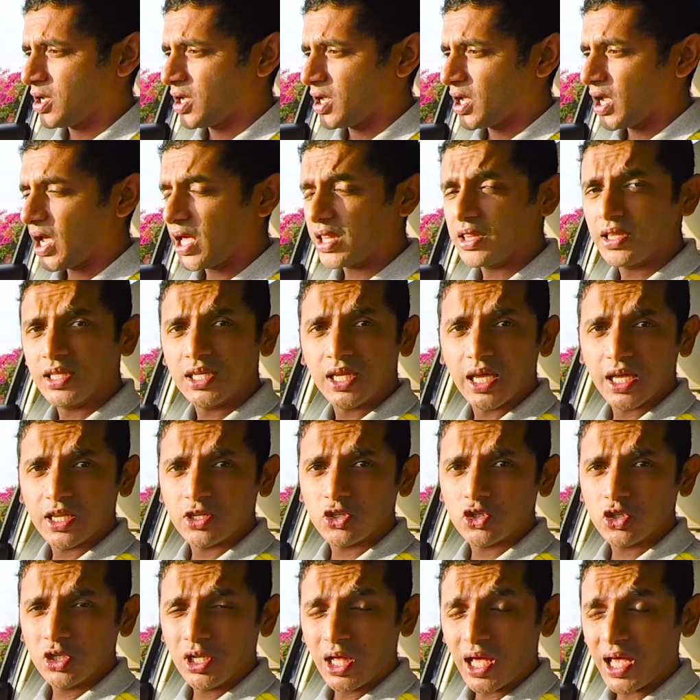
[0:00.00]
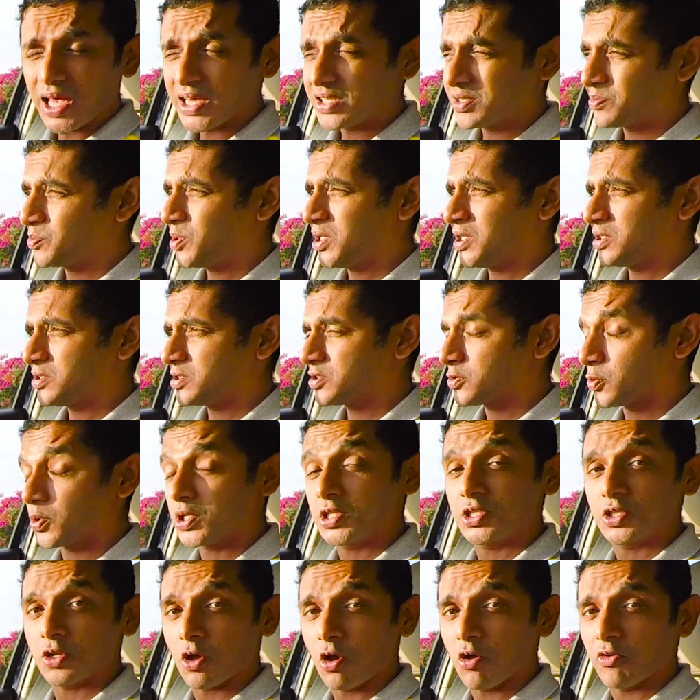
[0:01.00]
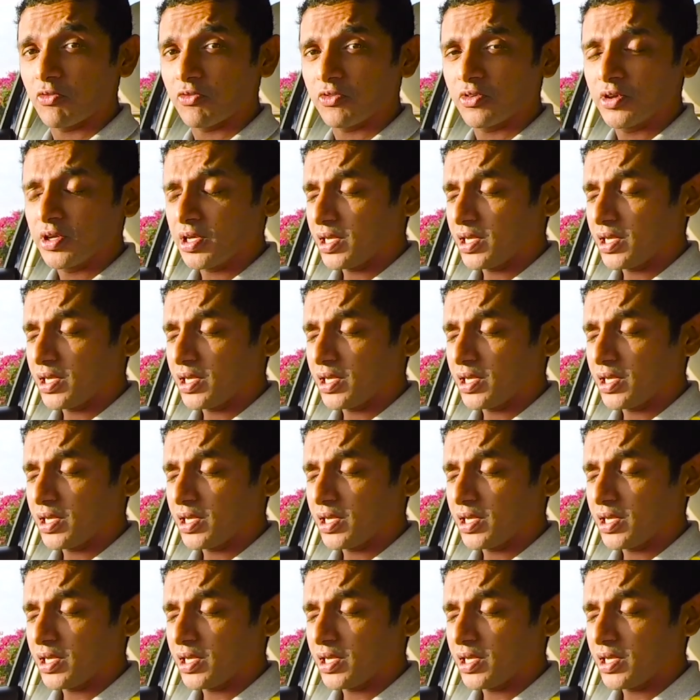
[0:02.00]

and the engine has been switched off.